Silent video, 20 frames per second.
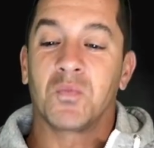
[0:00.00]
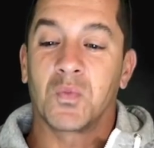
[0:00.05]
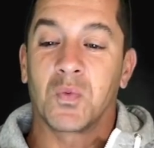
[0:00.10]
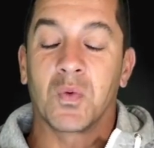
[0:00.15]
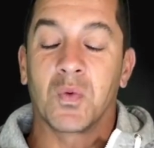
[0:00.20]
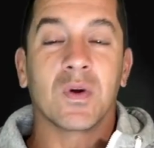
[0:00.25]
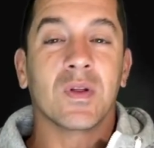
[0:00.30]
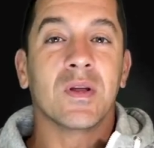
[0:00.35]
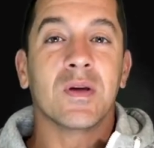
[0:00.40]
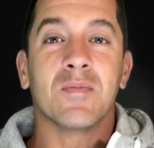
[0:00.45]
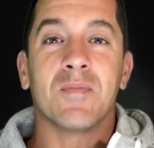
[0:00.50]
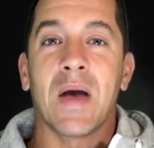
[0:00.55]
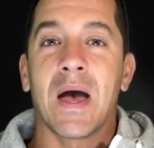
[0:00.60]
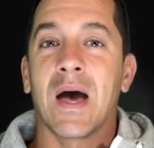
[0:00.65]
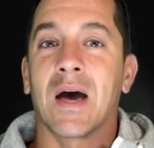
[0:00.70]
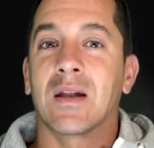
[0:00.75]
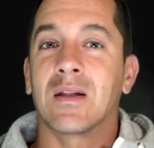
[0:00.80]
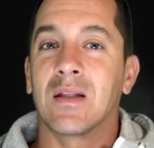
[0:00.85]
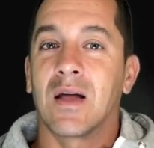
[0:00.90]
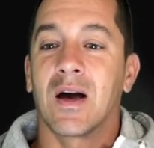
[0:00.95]
really
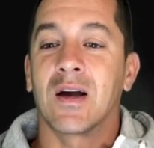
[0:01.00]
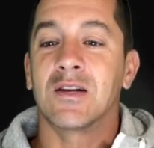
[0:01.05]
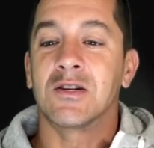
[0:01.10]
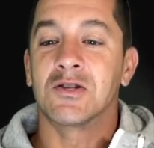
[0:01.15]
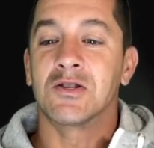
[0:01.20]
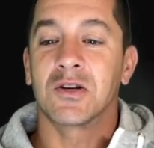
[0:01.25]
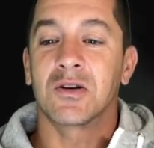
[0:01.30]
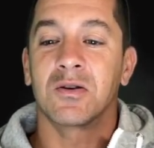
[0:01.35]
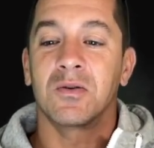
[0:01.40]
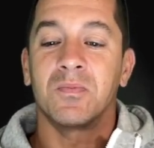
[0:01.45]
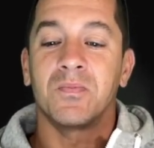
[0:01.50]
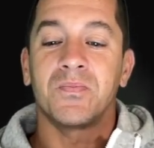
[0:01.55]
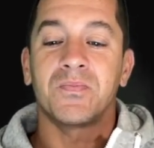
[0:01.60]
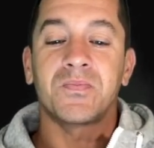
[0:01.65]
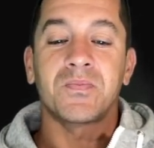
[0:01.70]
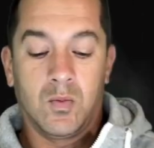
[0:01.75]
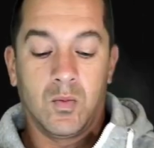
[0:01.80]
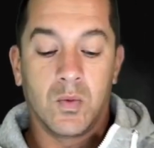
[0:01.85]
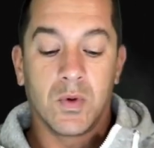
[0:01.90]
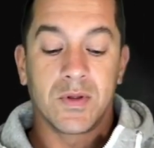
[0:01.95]
bad line jitter
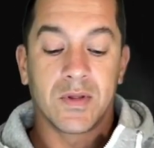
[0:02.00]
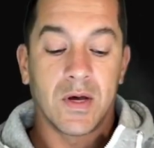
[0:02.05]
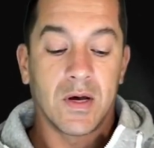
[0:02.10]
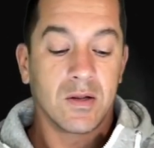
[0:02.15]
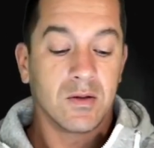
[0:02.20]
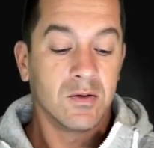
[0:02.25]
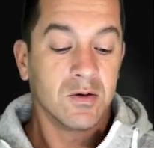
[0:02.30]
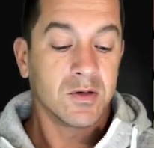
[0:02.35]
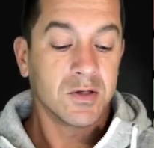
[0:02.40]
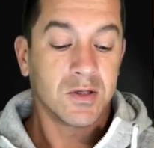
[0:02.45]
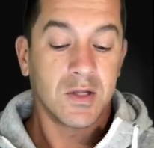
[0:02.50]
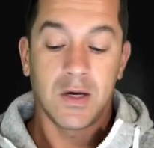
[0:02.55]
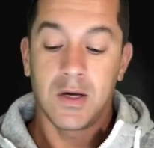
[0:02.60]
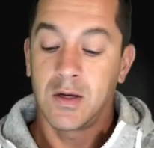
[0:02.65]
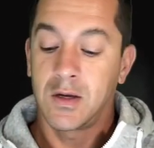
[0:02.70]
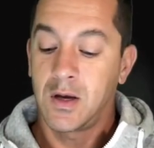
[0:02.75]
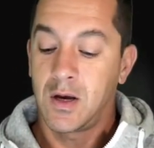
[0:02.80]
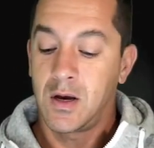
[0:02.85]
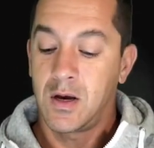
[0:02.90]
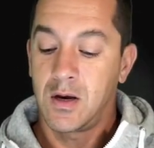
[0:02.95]
what that looks
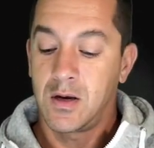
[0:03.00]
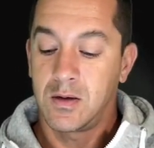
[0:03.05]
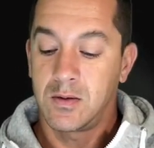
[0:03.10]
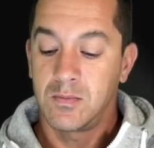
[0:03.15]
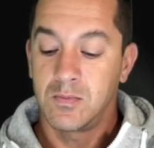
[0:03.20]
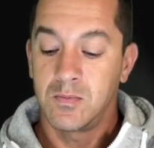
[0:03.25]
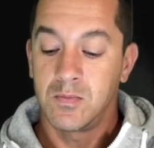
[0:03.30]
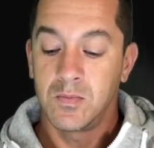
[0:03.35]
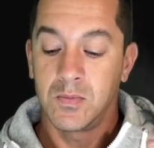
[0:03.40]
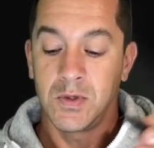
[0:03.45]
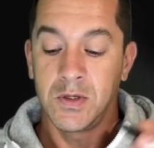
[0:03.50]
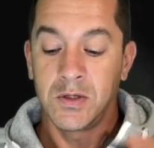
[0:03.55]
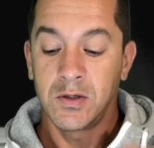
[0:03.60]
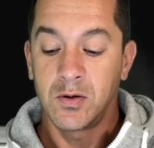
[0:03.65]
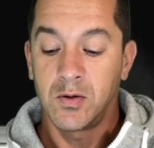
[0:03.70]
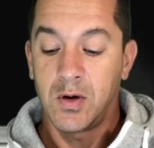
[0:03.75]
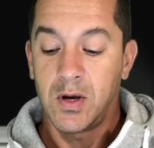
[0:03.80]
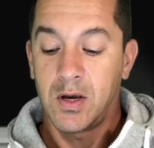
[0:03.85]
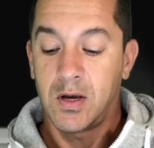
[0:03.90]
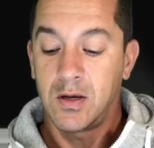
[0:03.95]
like, um, let's
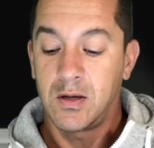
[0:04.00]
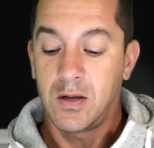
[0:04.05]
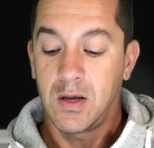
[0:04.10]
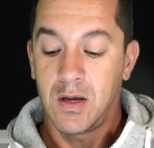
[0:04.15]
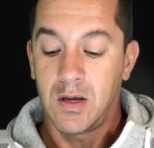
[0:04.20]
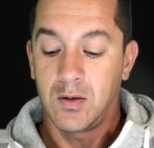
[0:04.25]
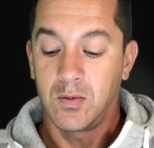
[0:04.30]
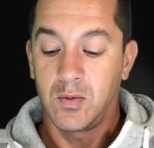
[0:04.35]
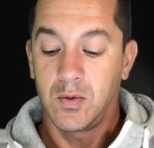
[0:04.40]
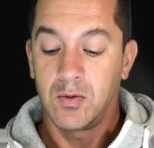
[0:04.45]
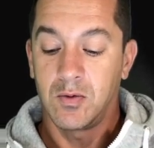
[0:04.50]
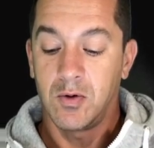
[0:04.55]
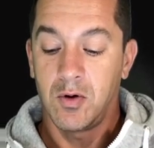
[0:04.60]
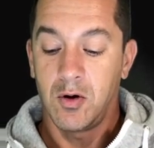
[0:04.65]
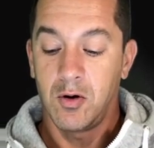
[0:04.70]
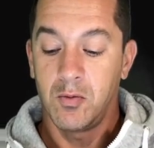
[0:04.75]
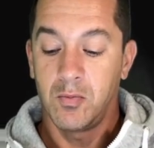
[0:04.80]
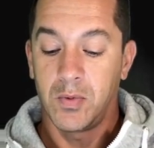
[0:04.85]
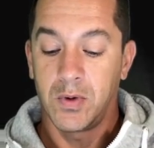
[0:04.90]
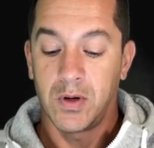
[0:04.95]
go ahead and we will
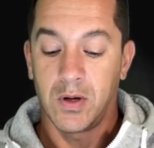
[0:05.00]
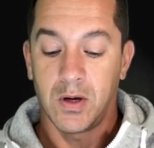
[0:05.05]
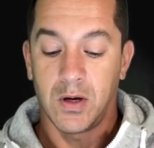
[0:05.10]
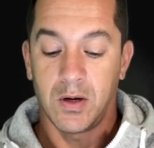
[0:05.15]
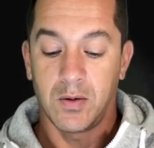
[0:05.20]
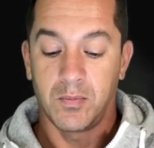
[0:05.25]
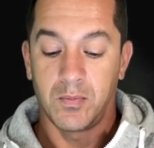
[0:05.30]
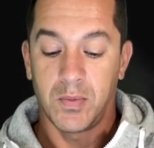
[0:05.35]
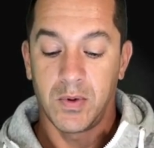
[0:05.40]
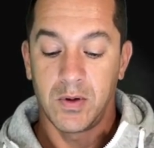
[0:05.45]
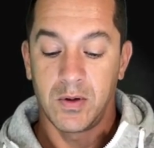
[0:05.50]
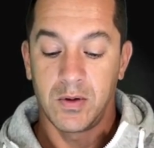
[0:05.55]
open up